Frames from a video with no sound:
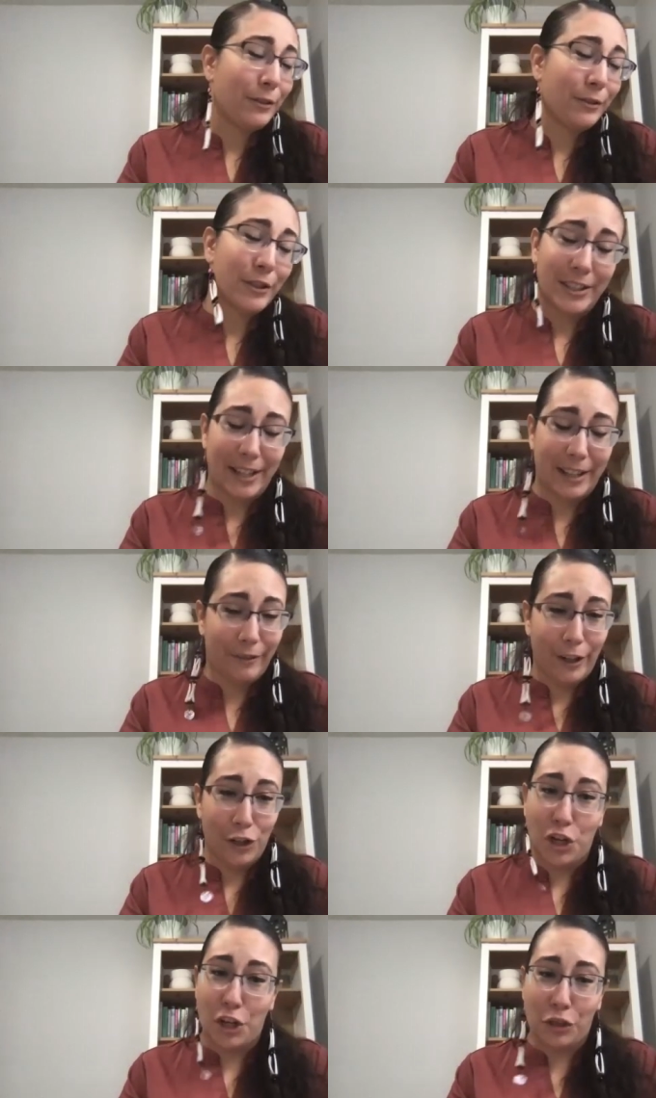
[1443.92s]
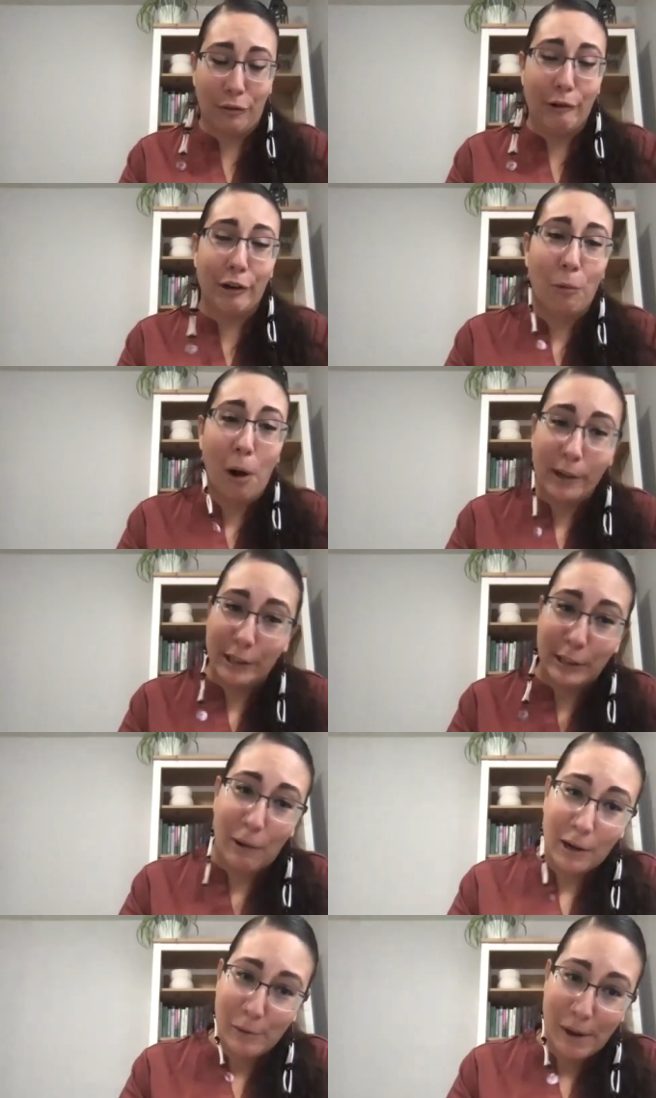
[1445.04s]
don't just take fish and throw it in water and
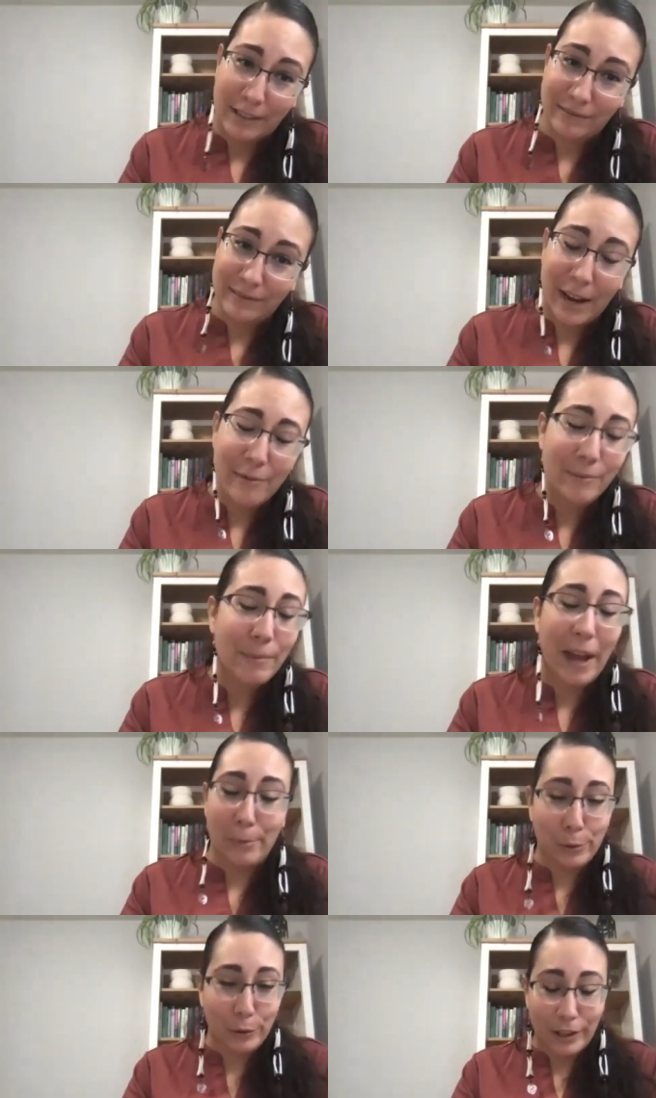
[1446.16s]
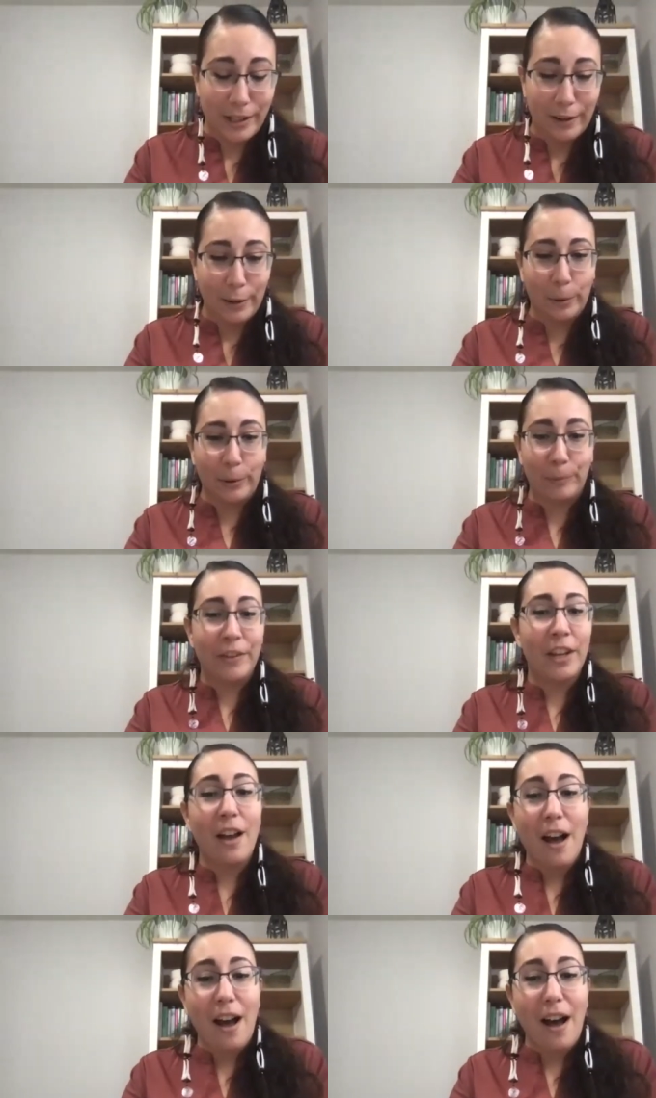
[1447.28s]
walk away. That would be absolutely terrible.
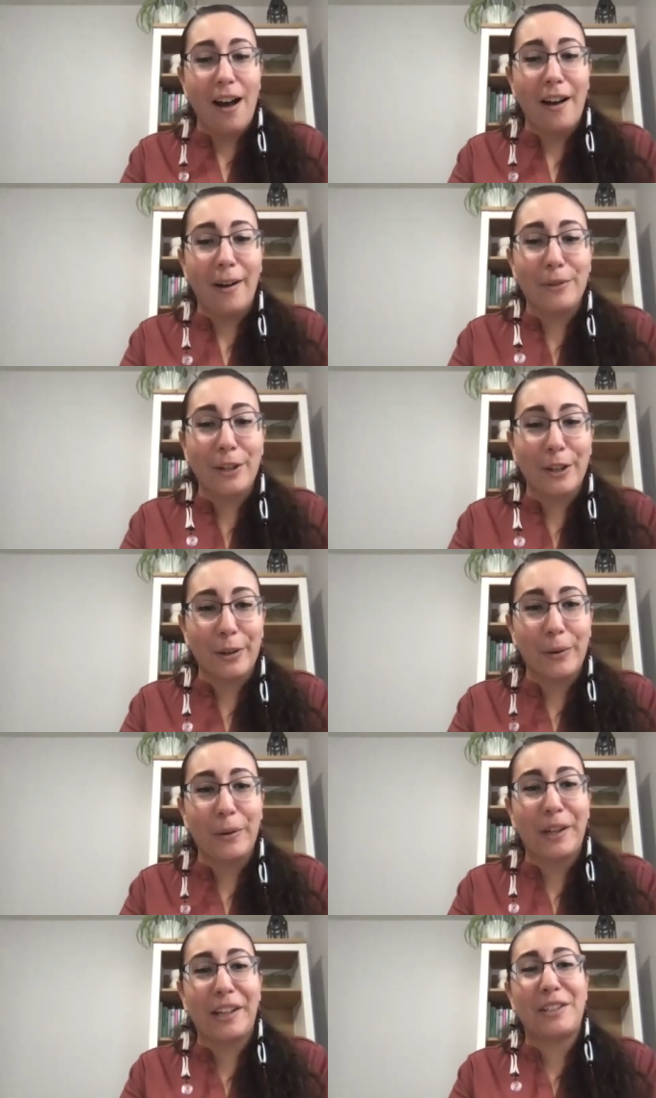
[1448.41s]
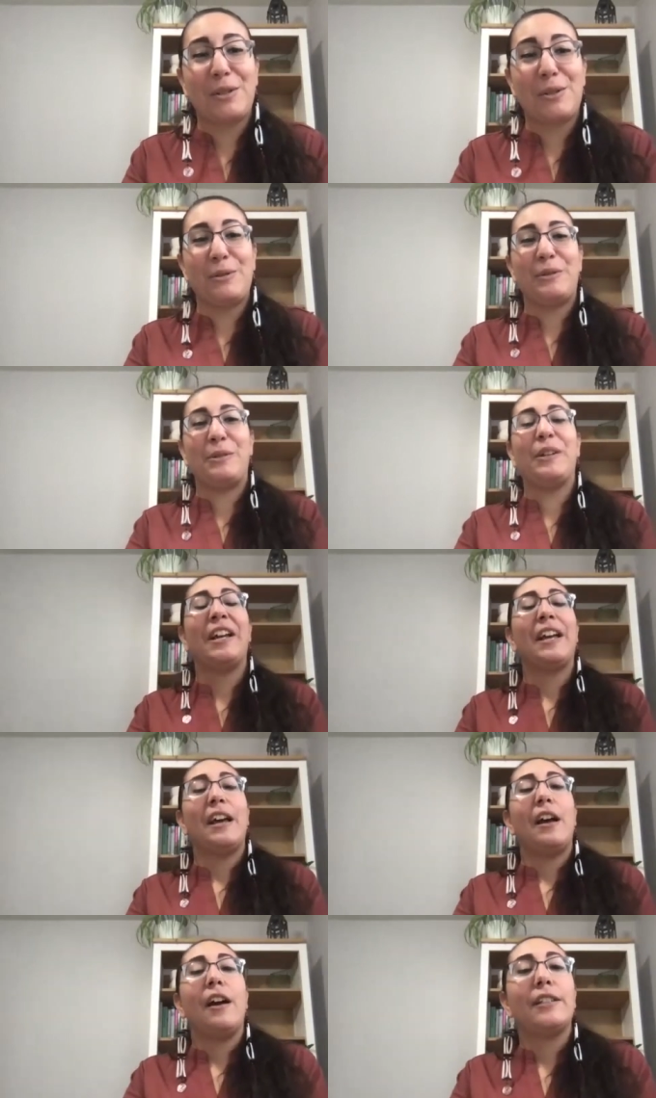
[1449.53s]
Um, you're going to
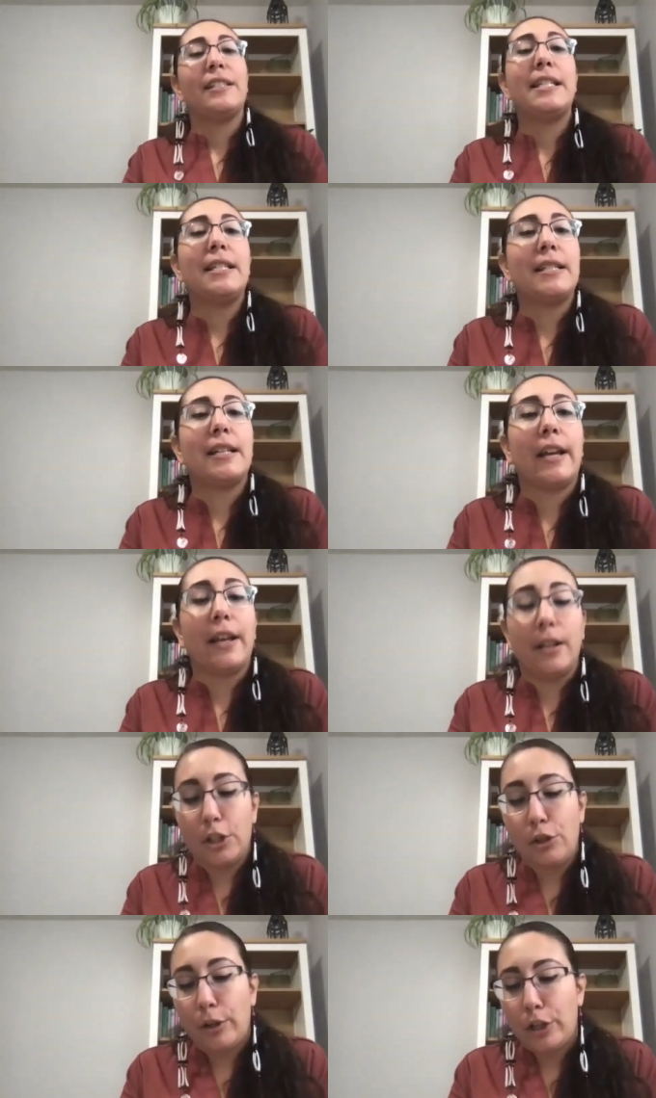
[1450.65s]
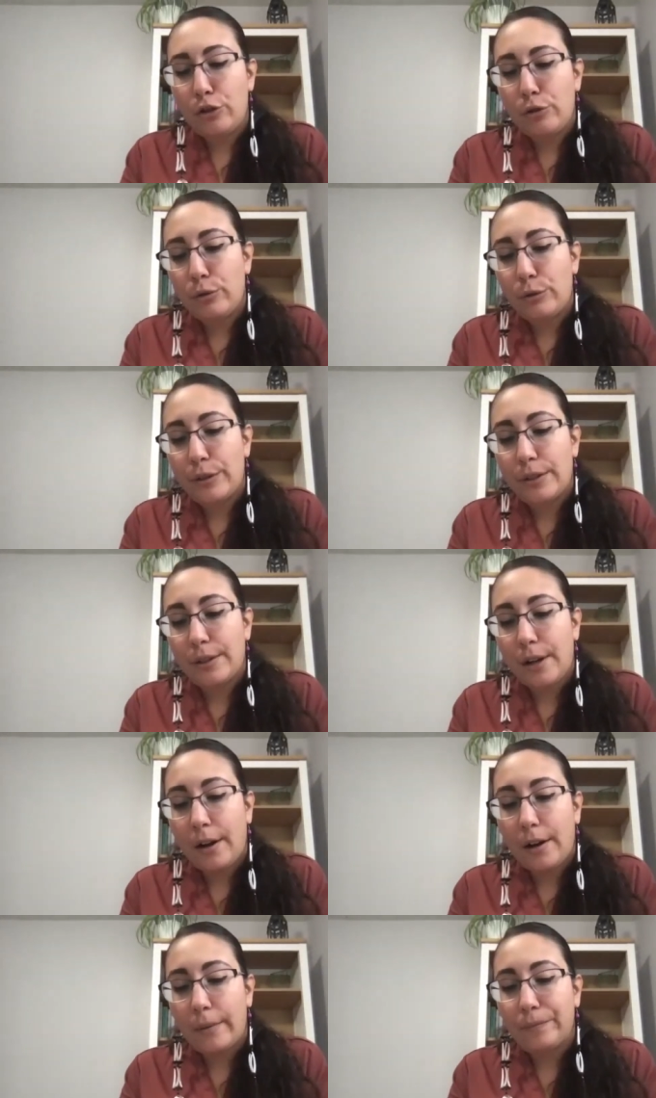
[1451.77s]
season it. You can use
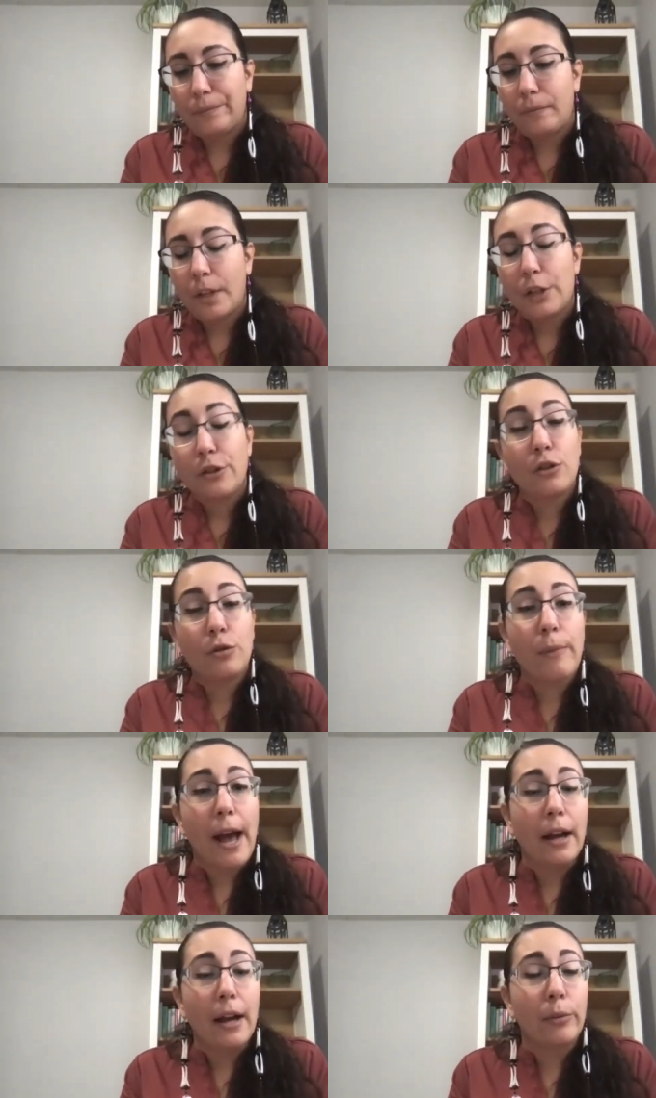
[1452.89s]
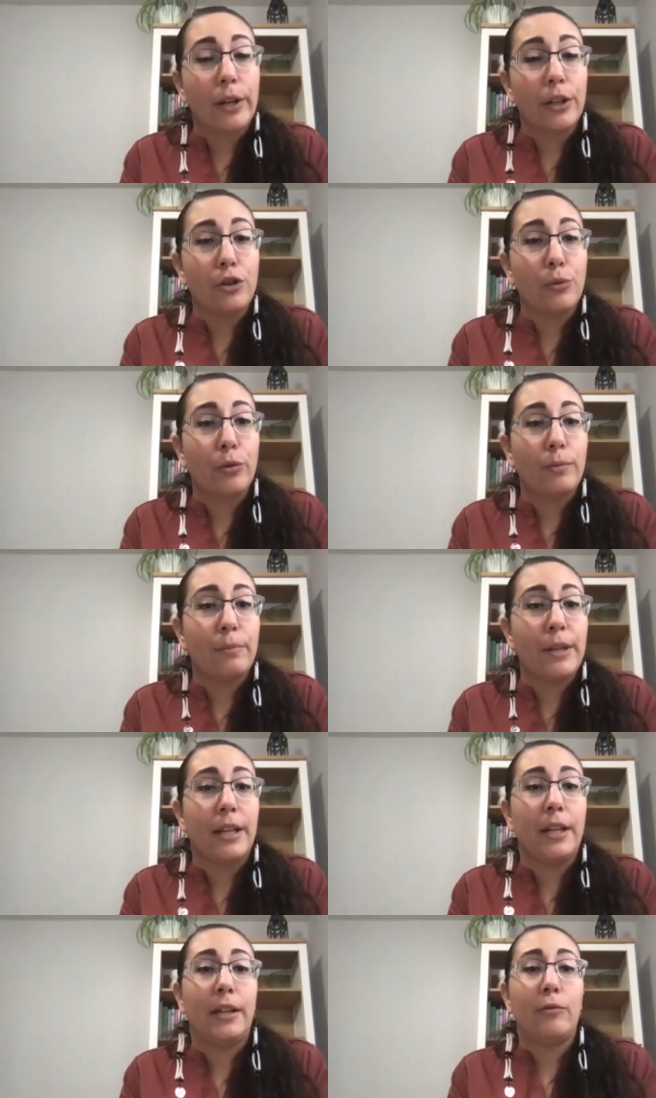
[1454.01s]
um, sumac, which would
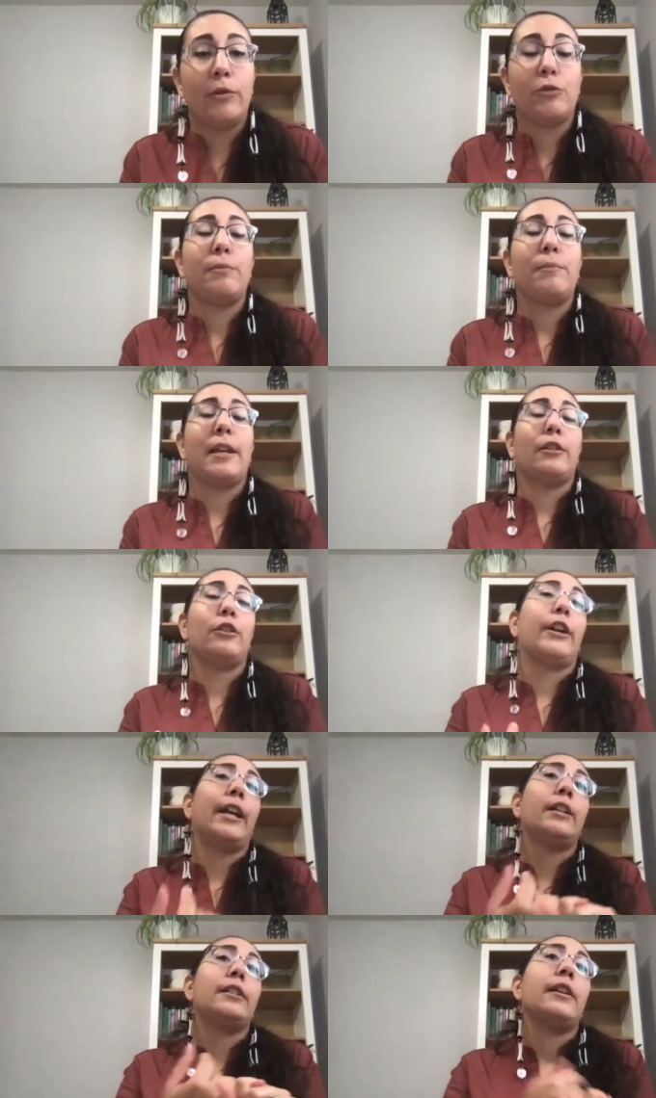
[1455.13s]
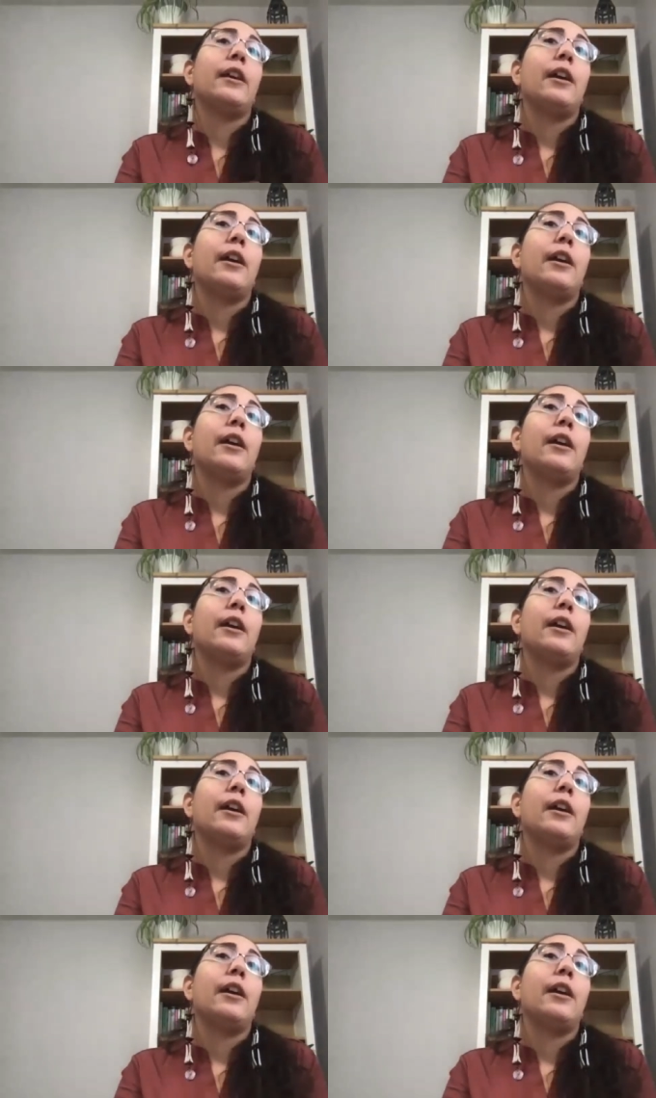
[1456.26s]
be, which would make a great